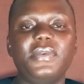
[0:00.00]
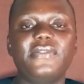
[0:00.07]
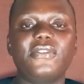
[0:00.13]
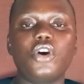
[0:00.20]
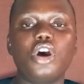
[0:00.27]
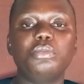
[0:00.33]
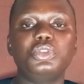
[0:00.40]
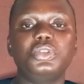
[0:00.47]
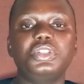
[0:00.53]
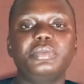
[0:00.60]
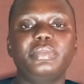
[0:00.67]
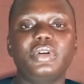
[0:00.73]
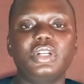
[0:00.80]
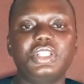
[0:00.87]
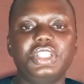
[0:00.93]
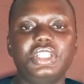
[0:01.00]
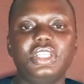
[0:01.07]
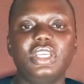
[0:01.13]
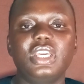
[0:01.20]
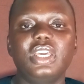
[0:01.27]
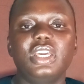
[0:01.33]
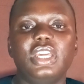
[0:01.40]
we've come to the body.
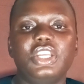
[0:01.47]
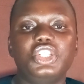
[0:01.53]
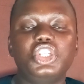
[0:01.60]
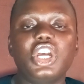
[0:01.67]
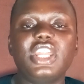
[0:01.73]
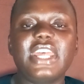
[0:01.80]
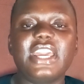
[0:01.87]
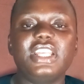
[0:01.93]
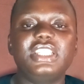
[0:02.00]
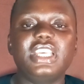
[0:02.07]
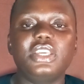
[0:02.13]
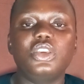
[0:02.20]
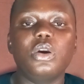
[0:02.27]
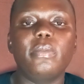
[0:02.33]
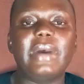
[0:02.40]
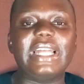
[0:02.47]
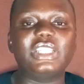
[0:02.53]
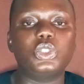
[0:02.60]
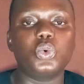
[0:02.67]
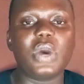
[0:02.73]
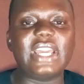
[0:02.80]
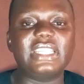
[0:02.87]
Ensure that you take your
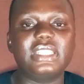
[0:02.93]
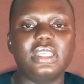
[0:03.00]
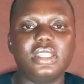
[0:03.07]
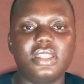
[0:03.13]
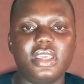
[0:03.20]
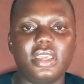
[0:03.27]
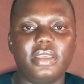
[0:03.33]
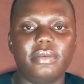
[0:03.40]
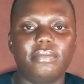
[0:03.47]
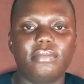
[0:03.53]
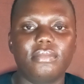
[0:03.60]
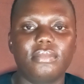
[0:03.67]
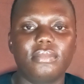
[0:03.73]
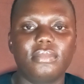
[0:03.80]
bath twice a day.